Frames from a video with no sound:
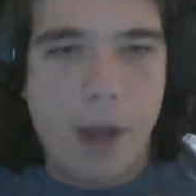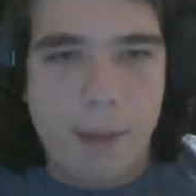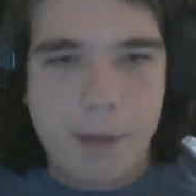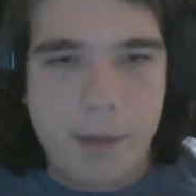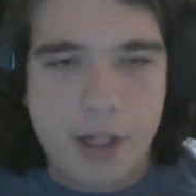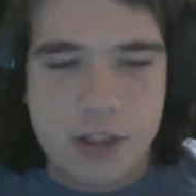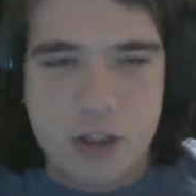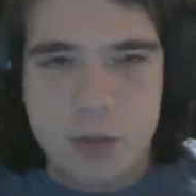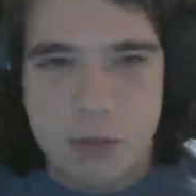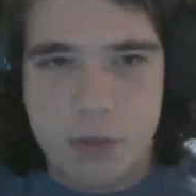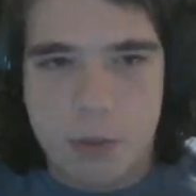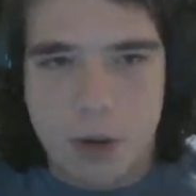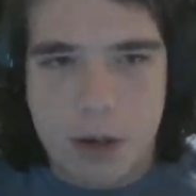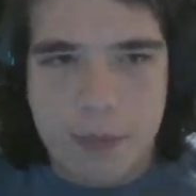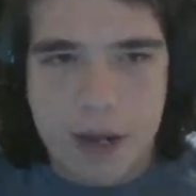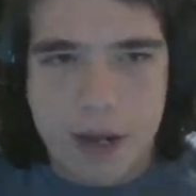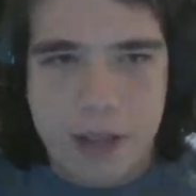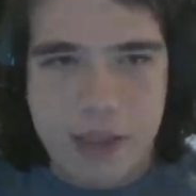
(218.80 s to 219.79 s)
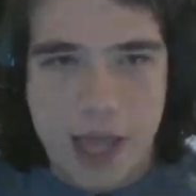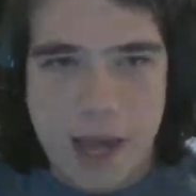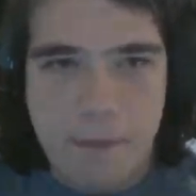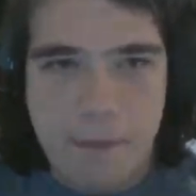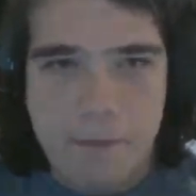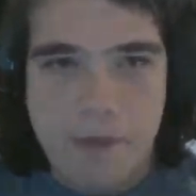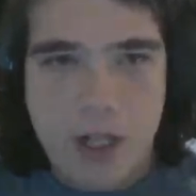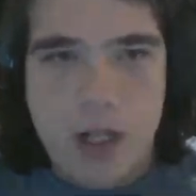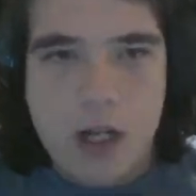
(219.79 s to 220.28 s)
I'm not super worried about that.
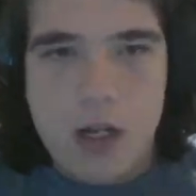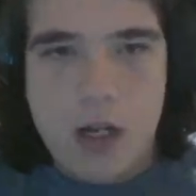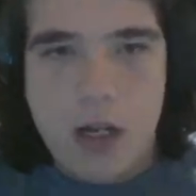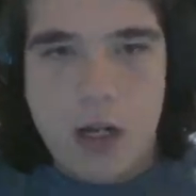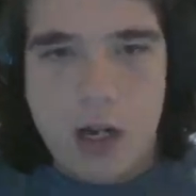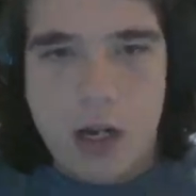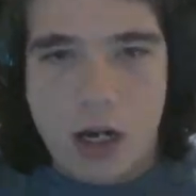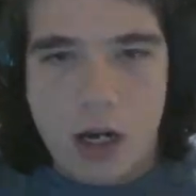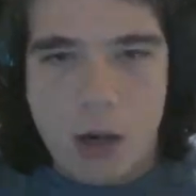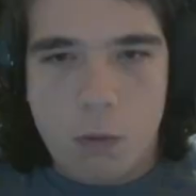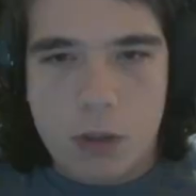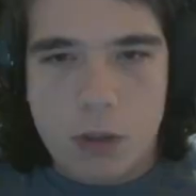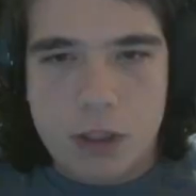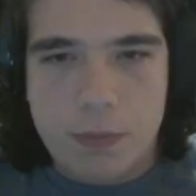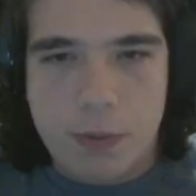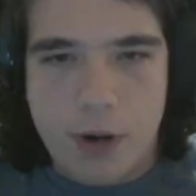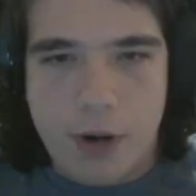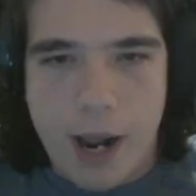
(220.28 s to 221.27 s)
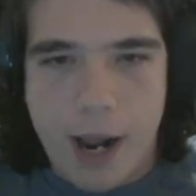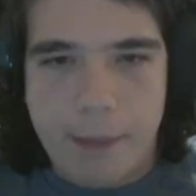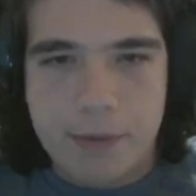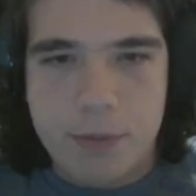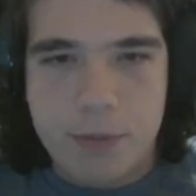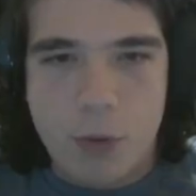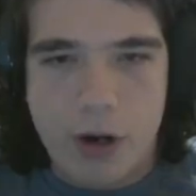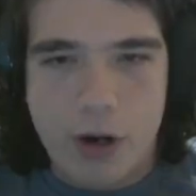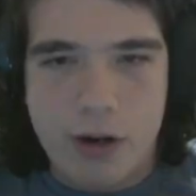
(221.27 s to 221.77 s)
What's
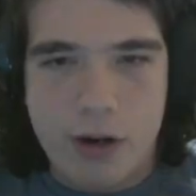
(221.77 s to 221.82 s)
perhaps more